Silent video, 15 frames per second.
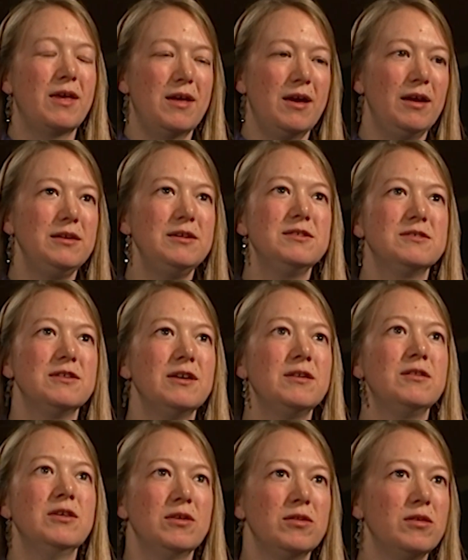And he said
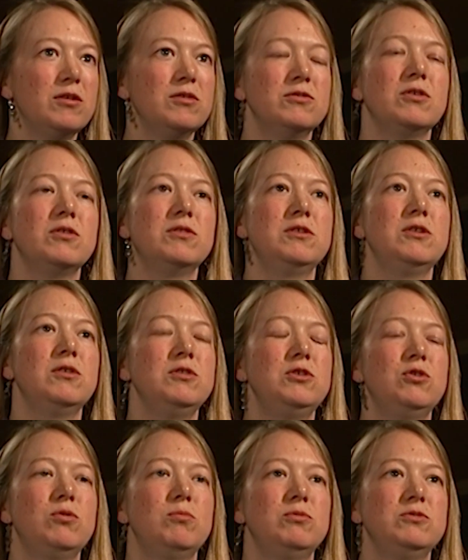those aren't the only
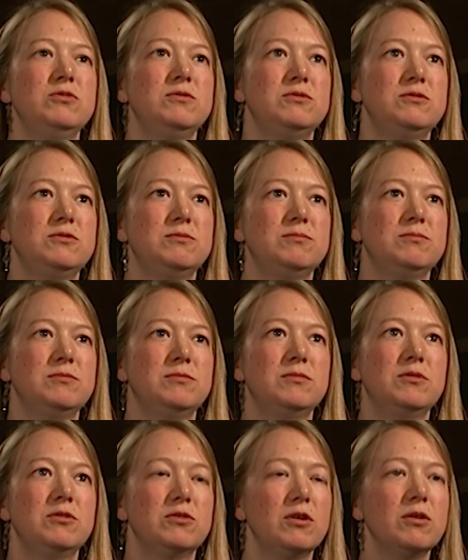options.
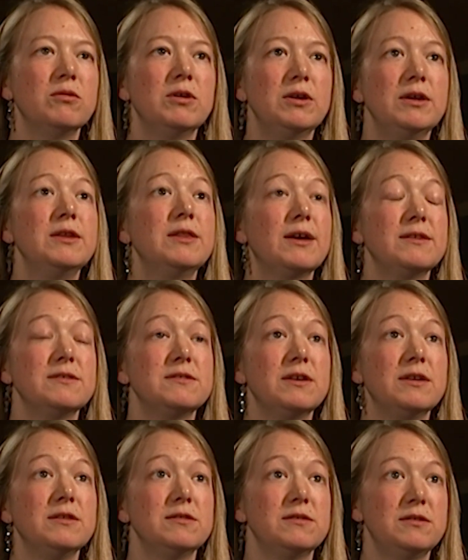So in that
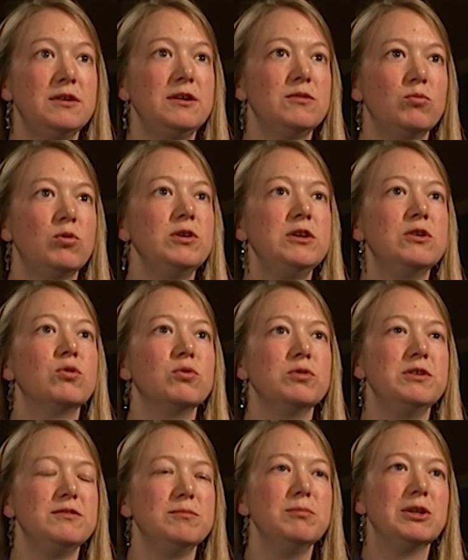sense, what he called
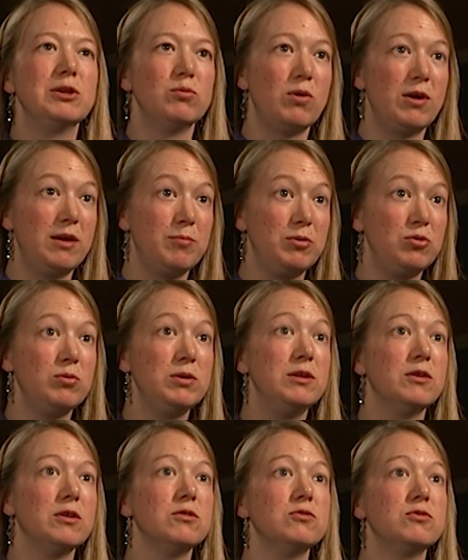his middle way between
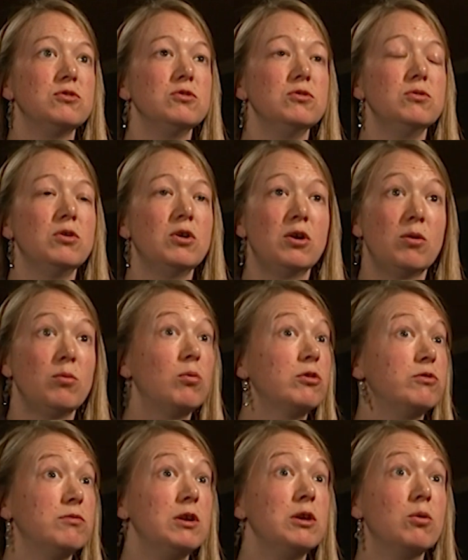those two was
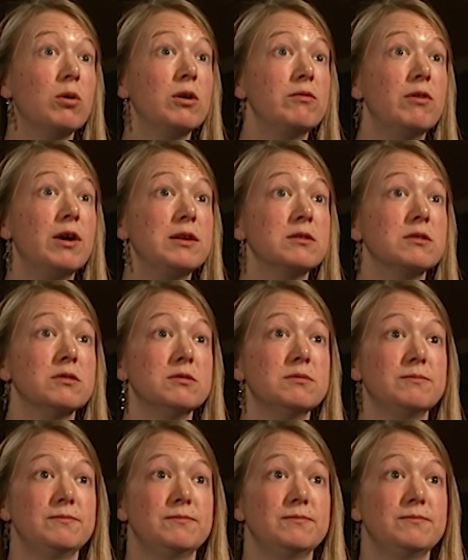really quite radical.